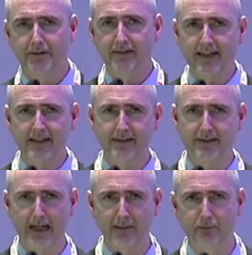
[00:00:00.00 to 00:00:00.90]
The second
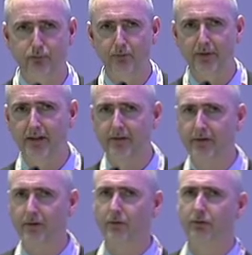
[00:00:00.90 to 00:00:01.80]
step would be
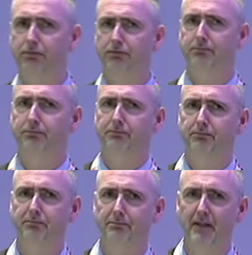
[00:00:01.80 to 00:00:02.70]
to
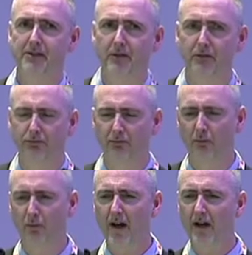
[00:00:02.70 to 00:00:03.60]
measure
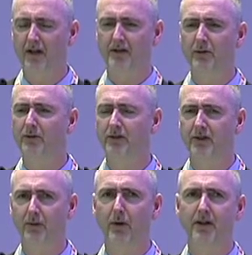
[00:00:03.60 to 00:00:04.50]
where you're using
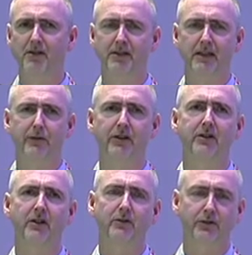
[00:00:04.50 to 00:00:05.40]
it. So what are your
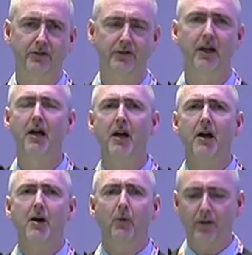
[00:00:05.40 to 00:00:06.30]
significant users?
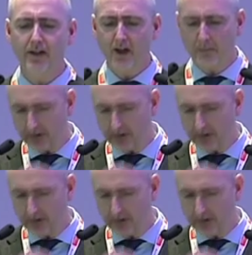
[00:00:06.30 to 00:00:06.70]
Within our